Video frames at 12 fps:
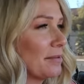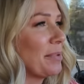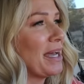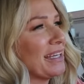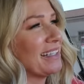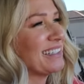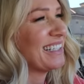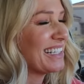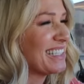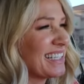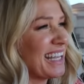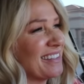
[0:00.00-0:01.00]
But it
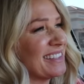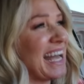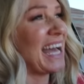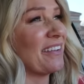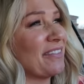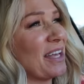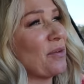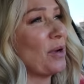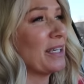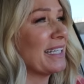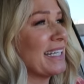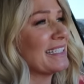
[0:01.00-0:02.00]
is kind of sad if like
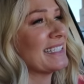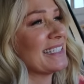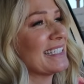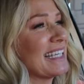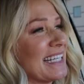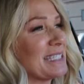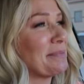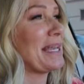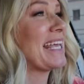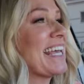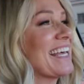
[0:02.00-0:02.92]
one kid doesn't get as many